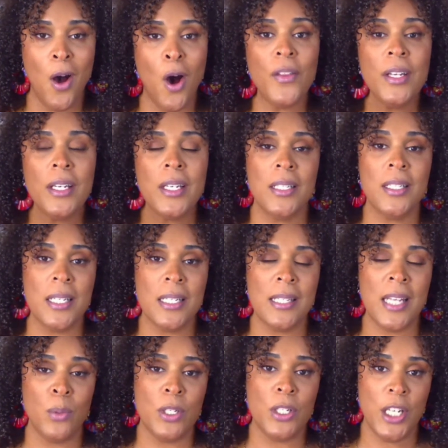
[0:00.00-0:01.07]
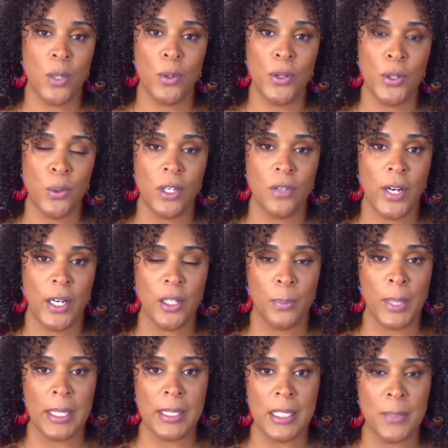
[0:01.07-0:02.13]
all the goodness that we share with you on a regular
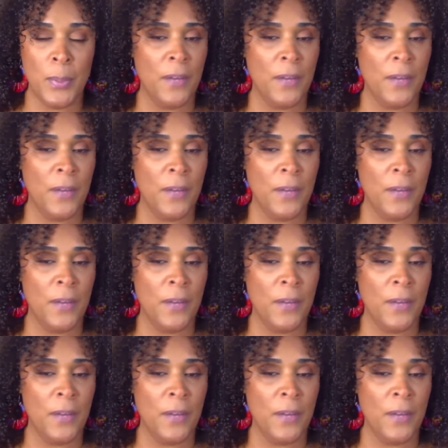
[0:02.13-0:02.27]
basis.